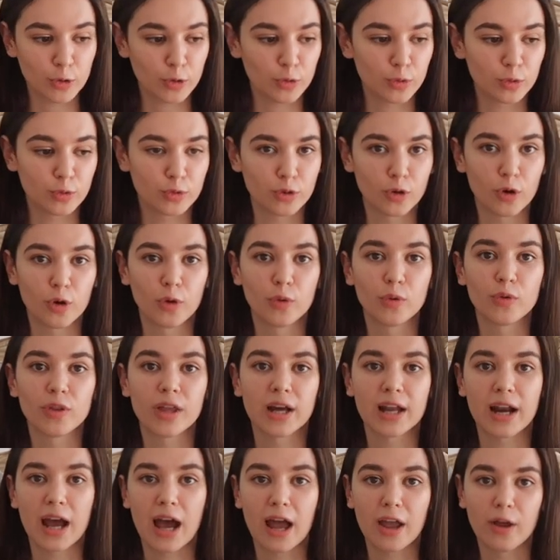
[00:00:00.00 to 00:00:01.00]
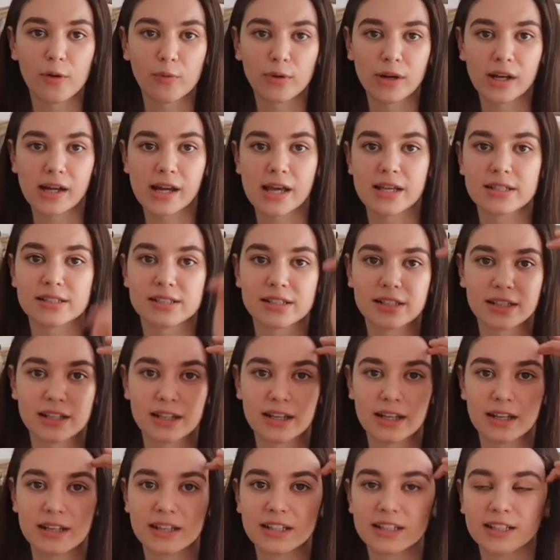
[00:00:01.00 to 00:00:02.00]
you know that I only
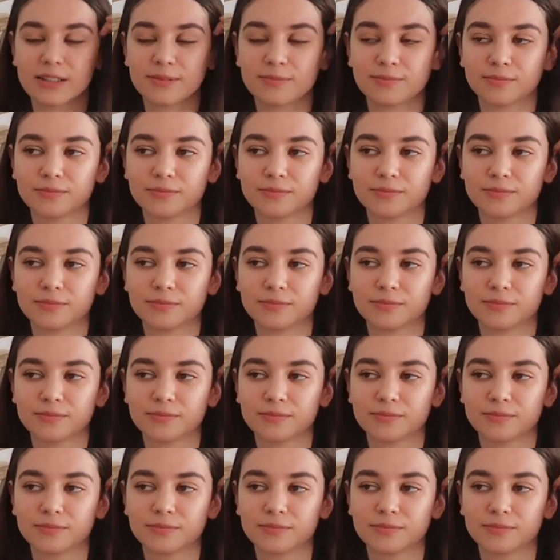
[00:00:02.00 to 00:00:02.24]
lasted like